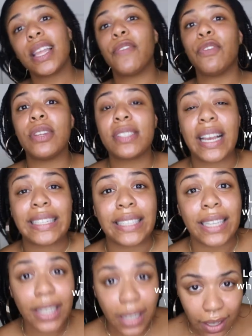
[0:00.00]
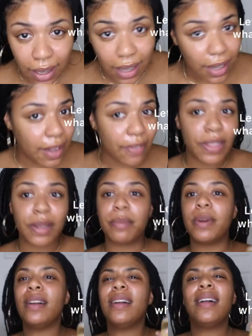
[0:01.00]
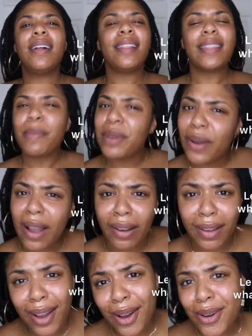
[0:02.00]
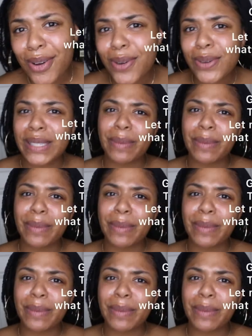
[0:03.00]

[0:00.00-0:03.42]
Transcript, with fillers: If you decide to get any of them, let me know how it goes.